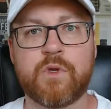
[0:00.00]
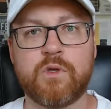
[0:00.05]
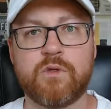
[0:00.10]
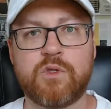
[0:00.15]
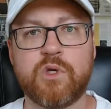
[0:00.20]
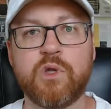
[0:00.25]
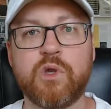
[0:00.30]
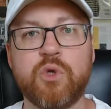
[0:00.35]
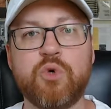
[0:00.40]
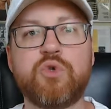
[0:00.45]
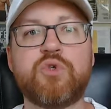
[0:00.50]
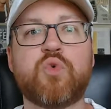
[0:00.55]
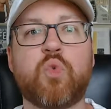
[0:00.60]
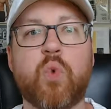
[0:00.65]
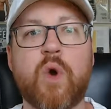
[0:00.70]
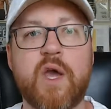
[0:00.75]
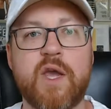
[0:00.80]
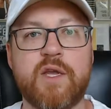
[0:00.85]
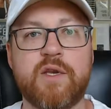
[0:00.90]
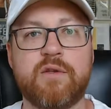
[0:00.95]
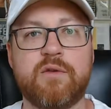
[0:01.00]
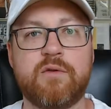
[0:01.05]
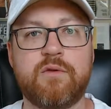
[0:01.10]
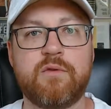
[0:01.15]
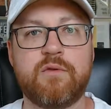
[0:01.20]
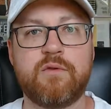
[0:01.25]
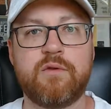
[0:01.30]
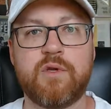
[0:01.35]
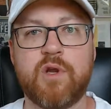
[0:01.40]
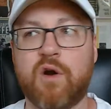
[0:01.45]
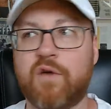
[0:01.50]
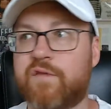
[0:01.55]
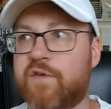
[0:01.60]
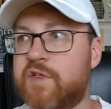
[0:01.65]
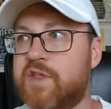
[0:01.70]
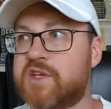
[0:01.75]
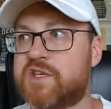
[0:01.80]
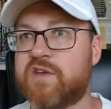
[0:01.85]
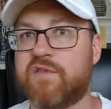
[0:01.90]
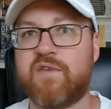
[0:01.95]
to lose weight? for
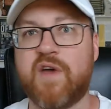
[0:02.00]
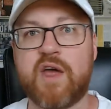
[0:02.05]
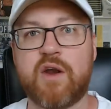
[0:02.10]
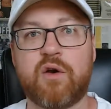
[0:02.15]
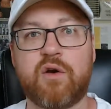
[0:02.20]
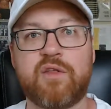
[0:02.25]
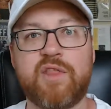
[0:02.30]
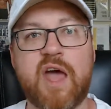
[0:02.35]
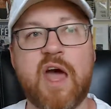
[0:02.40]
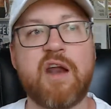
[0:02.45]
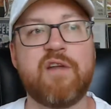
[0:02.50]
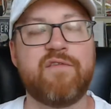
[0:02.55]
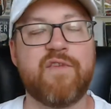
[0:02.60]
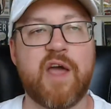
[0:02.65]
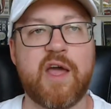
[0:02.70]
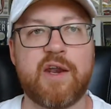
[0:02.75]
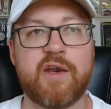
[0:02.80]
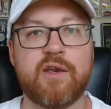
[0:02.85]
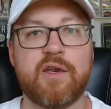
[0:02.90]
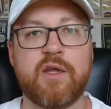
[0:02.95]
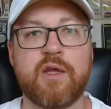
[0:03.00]
this event or that event.